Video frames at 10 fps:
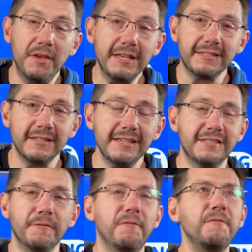This
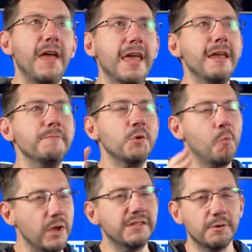is the famed
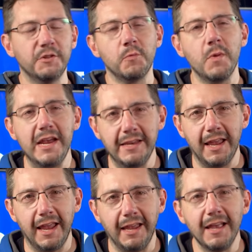Wizard
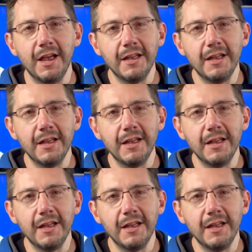3D